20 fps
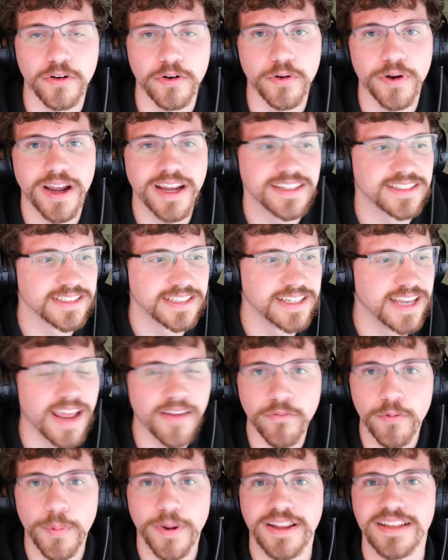horizon and
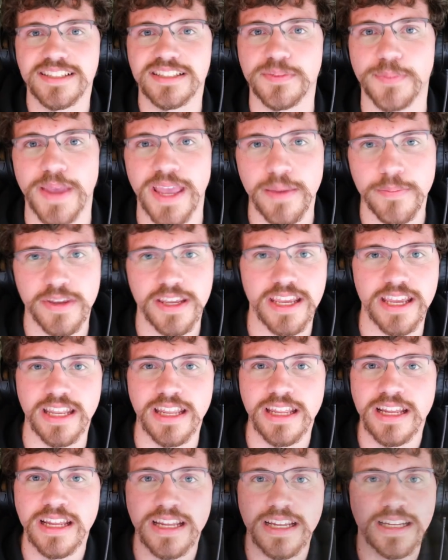everybody's spamming it.
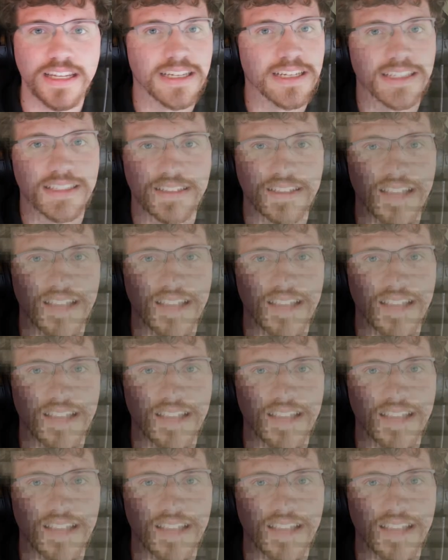It's